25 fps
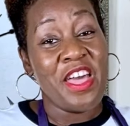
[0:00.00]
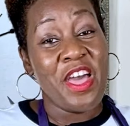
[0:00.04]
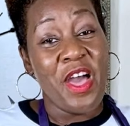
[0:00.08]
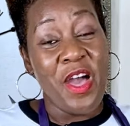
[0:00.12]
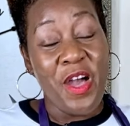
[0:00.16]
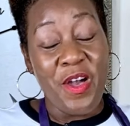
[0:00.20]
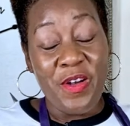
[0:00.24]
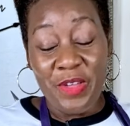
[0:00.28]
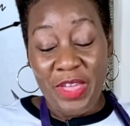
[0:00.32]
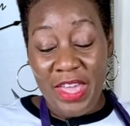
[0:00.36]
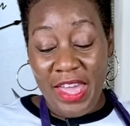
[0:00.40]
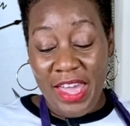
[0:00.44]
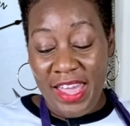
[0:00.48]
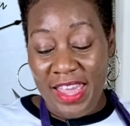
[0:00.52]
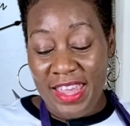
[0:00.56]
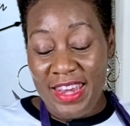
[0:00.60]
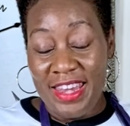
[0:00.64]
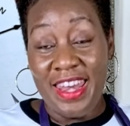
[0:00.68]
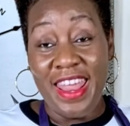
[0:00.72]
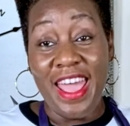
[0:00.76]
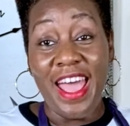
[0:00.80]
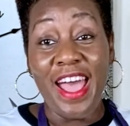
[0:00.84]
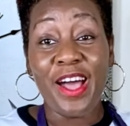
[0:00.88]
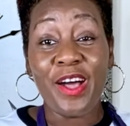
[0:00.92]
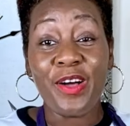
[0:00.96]
Okay,
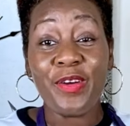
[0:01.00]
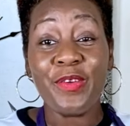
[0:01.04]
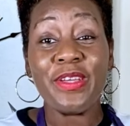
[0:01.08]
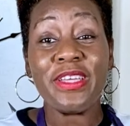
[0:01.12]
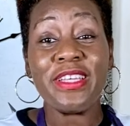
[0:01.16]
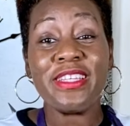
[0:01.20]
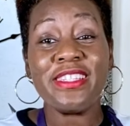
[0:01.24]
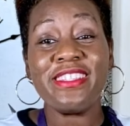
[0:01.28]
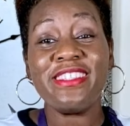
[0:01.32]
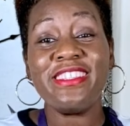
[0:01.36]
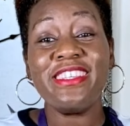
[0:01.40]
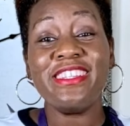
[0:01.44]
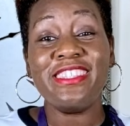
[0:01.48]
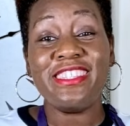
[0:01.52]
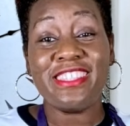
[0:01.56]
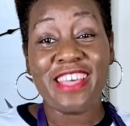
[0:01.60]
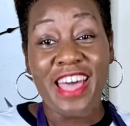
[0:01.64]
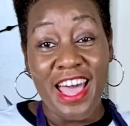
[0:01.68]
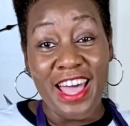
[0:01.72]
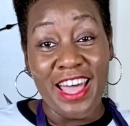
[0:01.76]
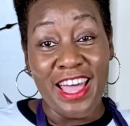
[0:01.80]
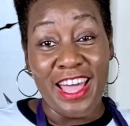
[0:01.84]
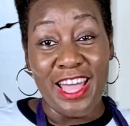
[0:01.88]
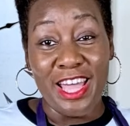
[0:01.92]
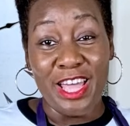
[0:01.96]
now is the
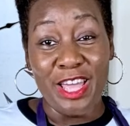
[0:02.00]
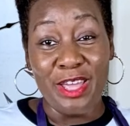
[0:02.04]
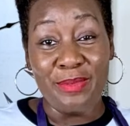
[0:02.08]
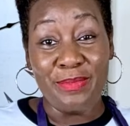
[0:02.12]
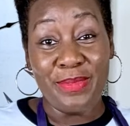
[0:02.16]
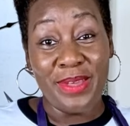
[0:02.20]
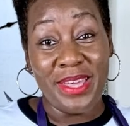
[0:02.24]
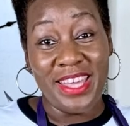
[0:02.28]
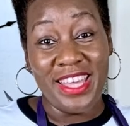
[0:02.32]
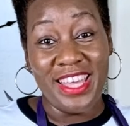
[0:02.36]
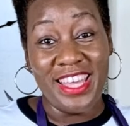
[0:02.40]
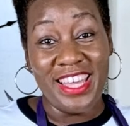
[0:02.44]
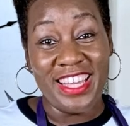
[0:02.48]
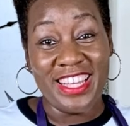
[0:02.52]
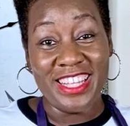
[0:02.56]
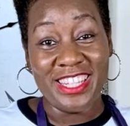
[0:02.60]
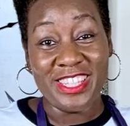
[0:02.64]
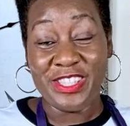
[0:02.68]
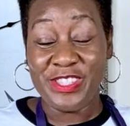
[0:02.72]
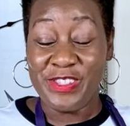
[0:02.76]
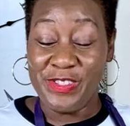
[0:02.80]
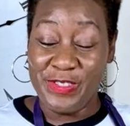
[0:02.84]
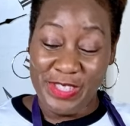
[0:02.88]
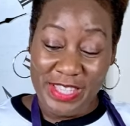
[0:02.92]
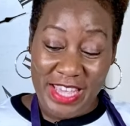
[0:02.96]
time
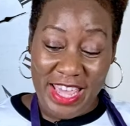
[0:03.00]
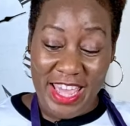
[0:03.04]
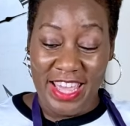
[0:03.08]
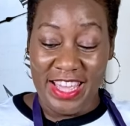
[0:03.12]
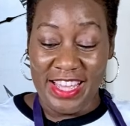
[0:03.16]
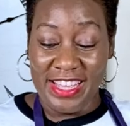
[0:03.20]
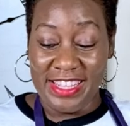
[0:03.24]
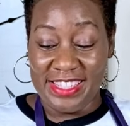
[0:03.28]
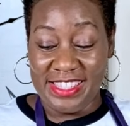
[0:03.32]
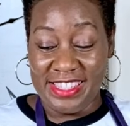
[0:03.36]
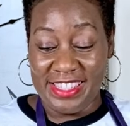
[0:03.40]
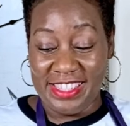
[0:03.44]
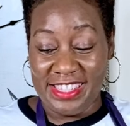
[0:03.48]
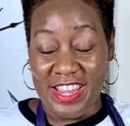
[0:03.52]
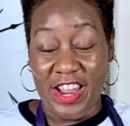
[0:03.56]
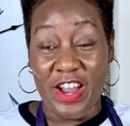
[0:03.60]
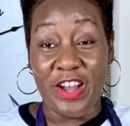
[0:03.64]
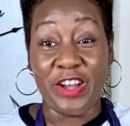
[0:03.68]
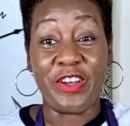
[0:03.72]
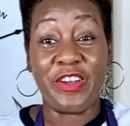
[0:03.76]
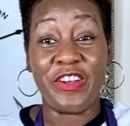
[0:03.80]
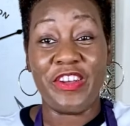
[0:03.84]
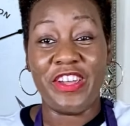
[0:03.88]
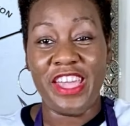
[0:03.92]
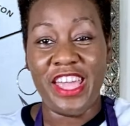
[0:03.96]
to taste
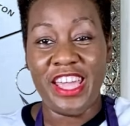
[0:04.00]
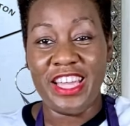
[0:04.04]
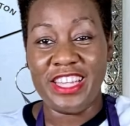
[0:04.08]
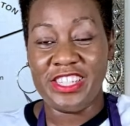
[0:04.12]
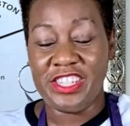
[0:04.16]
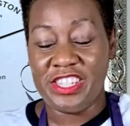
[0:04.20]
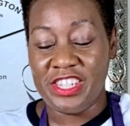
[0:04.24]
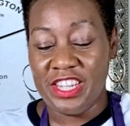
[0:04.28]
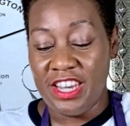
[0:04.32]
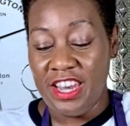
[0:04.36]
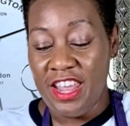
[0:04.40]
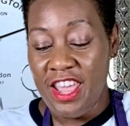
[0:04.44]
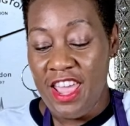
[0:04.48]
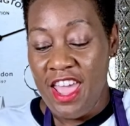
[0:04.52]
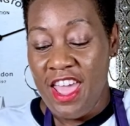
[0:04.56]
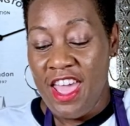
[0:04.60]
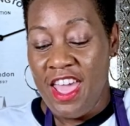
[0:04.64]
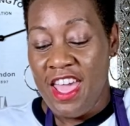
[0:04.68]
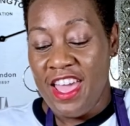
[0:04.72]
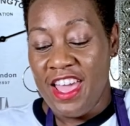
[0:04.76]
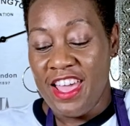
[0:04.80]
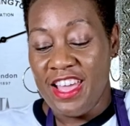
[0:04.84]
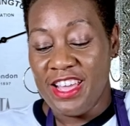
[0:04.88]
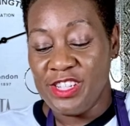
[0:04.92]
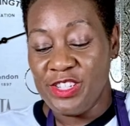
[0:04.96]
our creation.
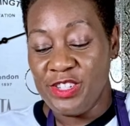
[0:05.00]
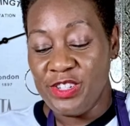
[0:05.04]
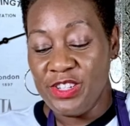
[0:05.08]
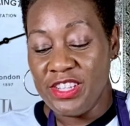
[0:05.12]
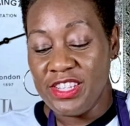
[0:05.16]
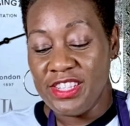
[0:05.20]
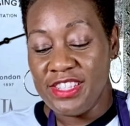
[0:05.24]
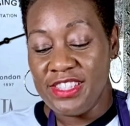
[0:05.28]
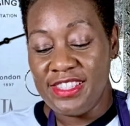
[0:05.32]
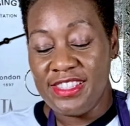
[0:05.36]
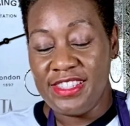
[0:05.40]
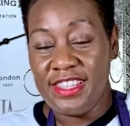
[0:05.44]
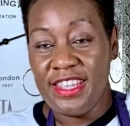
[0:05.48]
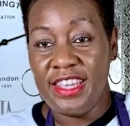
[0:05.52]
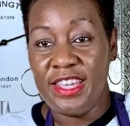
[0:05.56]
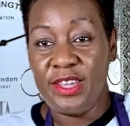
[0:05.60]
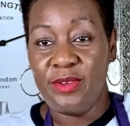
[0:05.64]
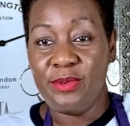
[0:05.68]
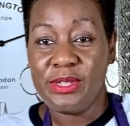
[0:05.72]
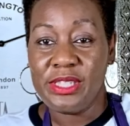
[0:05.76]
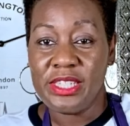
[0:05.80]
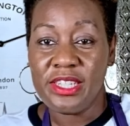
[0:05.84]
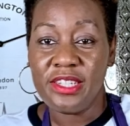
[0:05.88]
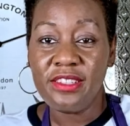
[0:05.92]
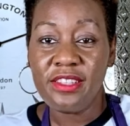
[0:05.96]
As you can see,
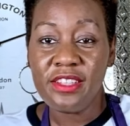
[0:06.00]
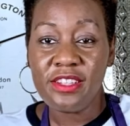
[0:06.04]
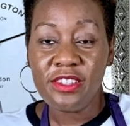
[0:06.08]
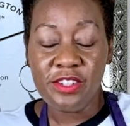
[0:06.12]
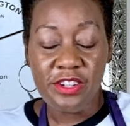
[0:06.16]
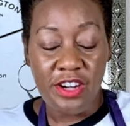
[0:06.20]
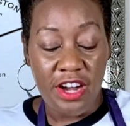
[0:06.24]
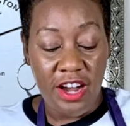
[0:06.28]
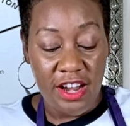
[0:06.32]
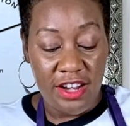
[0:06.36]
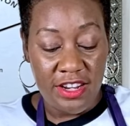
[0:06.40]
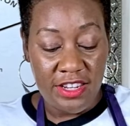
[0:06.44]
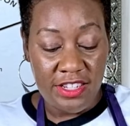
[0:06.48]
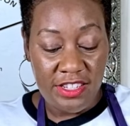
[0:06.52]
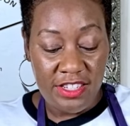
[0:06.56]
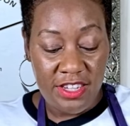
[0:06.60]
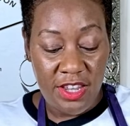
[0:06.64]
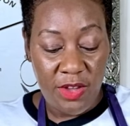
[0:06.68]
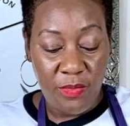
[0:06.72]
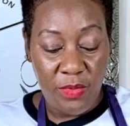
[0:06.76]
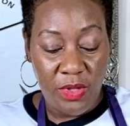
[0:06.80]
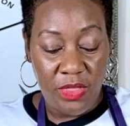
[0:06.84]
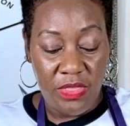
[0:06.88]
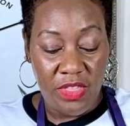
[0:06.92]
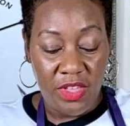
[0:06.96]
we did a little
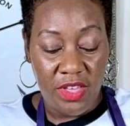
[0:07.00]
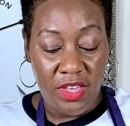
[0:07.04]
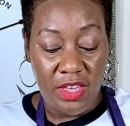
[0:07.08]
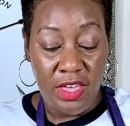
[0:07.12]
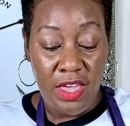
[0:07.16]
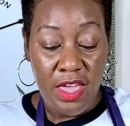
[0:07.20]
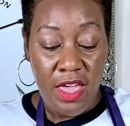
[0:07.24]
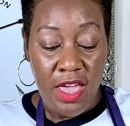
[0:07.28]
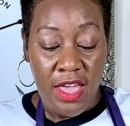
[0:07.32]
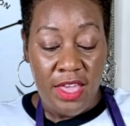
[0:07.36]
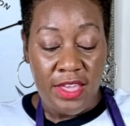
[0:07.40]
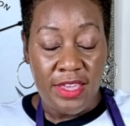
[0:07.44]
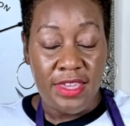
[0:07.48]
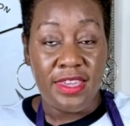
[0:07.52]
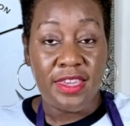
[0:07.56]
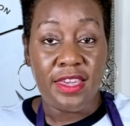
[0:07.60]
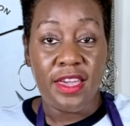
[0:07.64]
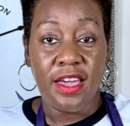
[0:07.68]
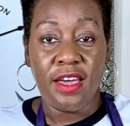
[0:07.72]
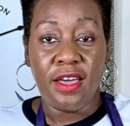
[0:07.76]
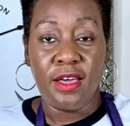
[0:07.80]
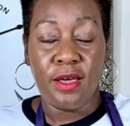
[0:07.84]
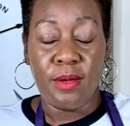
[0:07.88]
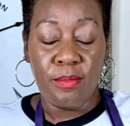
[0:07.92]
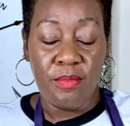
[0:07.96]
garnishing with the
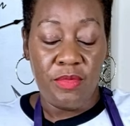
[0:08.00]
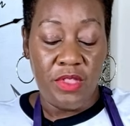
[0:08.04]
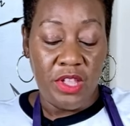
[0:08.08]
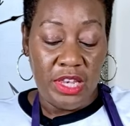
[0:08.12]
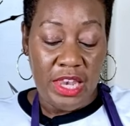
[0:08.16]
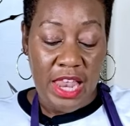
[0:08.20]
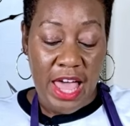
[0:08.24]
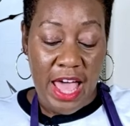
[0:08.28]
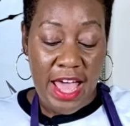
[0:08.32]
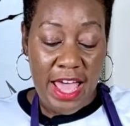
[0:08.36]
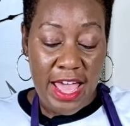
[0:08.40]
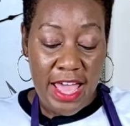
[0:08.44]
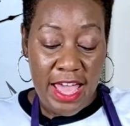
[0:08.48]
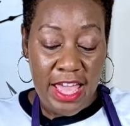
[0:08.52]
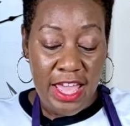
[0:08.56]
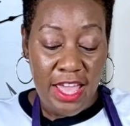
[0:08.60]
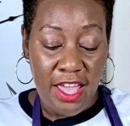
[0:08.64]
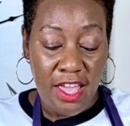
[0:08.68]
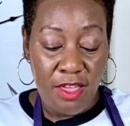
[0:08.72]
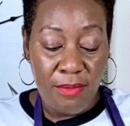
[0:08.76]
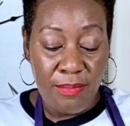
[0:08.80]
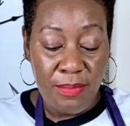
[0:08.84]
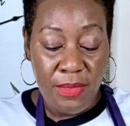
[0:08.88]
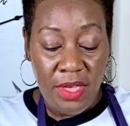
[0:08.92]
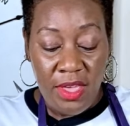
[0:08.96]

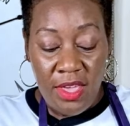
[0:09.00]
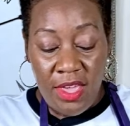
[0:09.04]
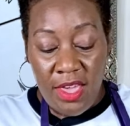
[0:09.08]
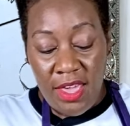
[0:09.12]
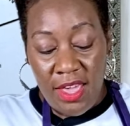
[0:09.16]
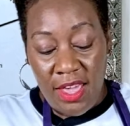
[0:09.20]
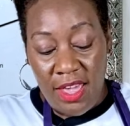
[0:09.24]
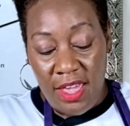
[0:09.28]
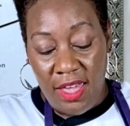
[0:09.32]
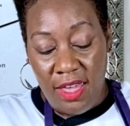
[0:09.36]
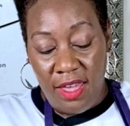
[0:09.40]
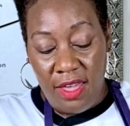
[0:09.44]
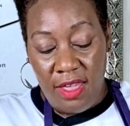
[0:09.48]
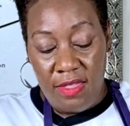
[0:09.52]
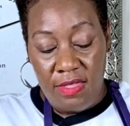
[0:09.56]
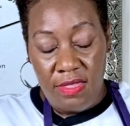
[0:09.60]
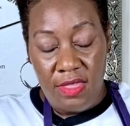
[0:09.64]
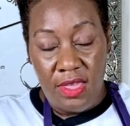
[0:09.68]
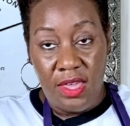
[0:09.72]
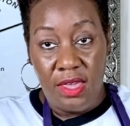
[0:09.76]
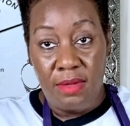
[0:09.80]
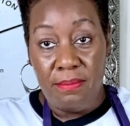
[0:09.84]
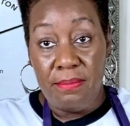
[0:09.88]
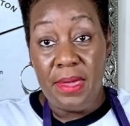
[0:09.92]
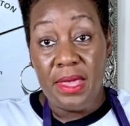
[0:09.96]
lime
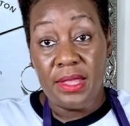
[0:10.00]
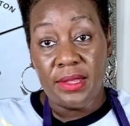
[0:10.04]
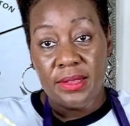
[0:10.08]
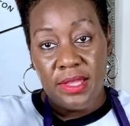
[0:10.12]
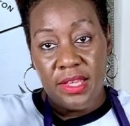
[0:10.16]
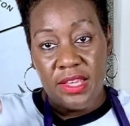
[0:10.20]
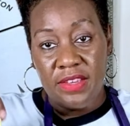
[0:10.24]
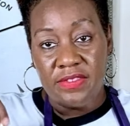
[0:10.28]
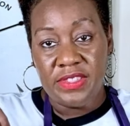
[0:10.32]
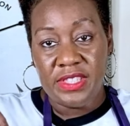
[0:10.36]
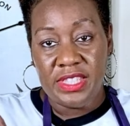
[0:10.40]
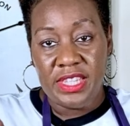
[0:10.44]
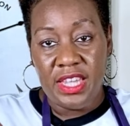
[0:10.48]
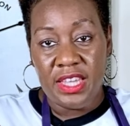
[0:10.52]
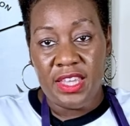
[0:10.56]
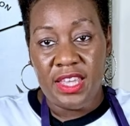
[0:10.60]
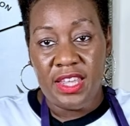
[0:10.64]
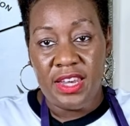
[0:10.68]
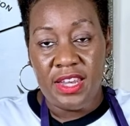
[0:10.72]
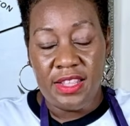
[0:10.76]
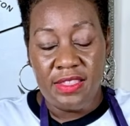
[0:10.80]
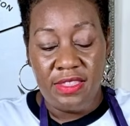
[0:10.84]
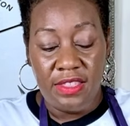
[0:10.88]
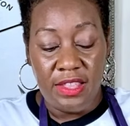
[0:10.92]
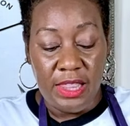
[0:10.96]
and the mint leaf
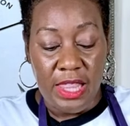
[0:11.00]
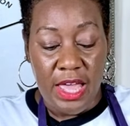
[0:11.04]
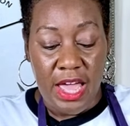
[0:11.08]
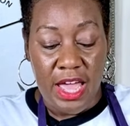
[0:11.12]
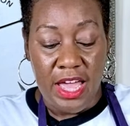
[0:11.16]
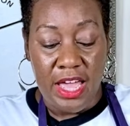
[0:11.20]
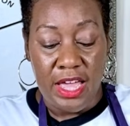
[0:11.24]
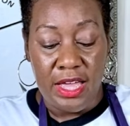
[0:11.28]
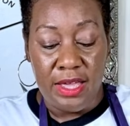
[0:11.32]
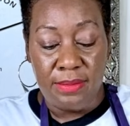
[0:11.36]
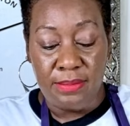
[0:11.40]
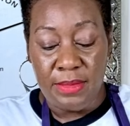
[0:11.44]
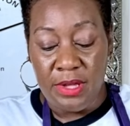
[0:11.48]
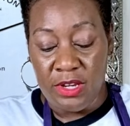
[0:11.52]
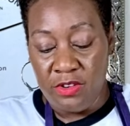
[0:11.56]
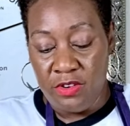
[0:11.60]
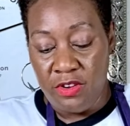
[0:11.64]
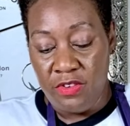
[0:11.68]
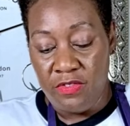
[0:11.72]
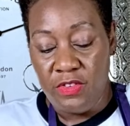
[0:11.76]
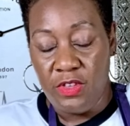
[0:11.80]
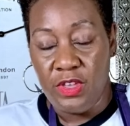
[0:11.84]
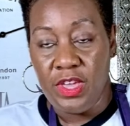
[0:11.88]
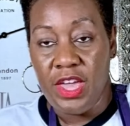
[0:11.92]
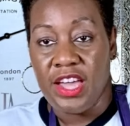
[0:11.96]
sticking in the lime. I don't
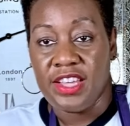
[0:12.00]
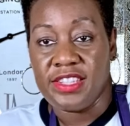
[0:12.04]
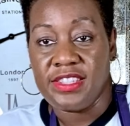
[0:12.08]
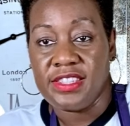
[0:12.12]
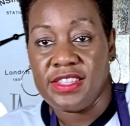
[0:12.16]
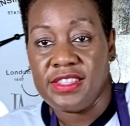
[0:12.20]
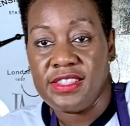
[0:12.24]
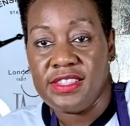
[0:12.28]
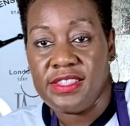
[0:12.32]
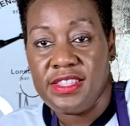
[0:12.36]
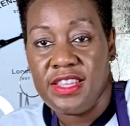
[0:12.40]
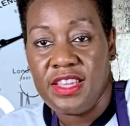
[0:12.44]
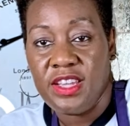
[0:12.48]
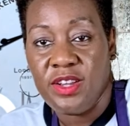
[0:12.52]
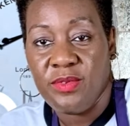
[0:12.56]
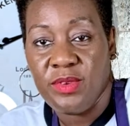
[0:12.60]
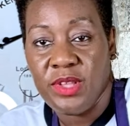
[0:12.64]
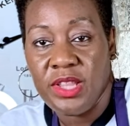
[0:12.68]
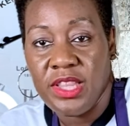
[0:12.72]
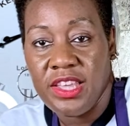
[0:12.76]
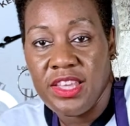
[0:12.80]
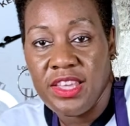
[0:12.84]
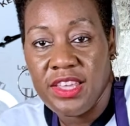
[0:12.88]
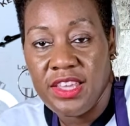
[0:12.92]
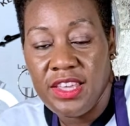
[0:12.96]
know if you guys can see it
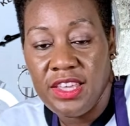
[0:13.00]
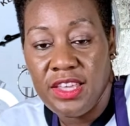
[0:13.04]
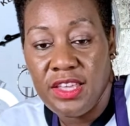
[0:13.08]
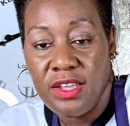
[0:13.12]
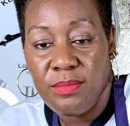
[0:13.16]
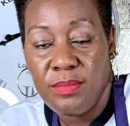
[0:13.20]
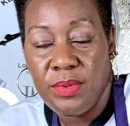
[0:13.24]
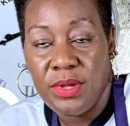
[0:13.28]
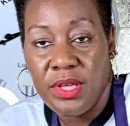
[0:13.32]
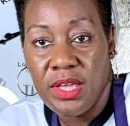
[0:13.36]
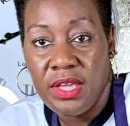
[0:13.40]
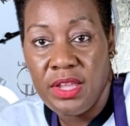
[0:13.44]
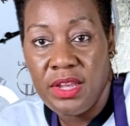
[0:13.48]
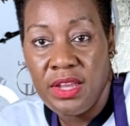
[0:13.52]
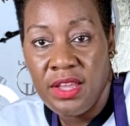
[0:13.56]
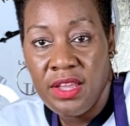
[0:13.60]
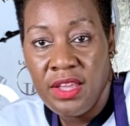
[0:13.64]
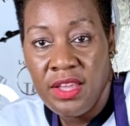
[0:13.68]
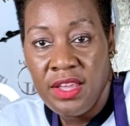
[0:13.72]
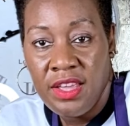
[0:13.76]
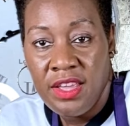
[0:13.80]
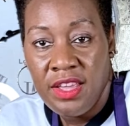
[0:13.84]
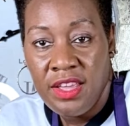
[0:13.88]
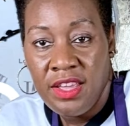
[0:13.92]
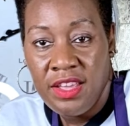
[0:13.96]
really good, but
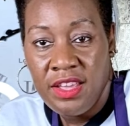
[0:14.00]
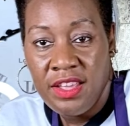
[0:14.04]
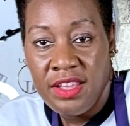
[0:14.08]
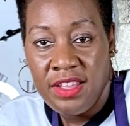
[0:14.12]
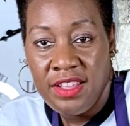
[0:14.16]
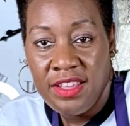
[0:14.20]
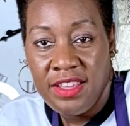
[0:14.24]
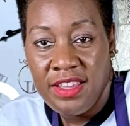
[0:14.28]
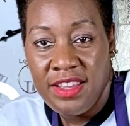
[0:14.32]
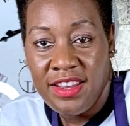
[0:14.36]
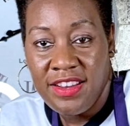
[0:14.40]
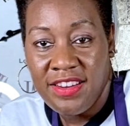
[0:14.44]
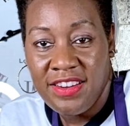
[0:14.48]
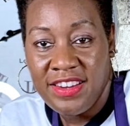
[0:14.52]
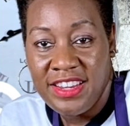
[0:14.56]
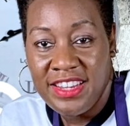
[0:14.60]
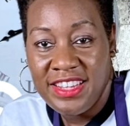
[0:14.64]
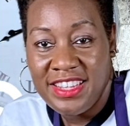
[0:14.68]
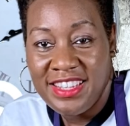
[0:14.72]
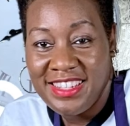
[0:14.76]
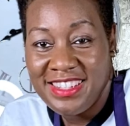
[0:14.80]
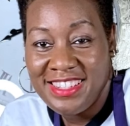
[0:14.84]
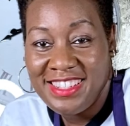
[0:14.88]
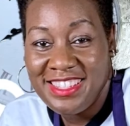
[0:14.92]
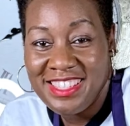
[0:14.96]
here it
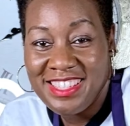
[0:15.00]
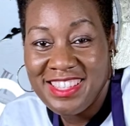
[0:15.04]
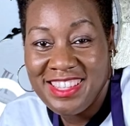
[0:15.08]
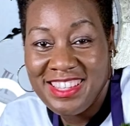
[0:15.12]
is.